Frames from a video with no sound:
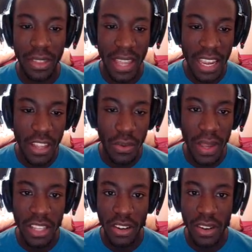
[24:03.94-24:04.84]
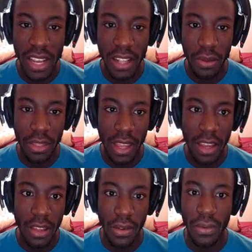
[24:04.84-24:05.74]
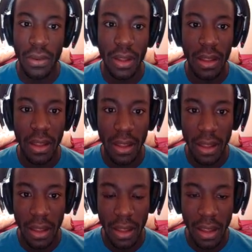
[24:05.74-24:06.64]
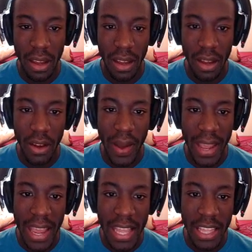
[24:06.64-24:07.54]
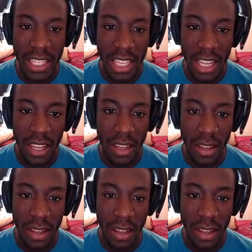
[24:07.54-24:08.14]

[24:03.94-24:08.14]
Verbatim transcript: Thank you, it turned yellow, thank you. Oh, I hate this thing.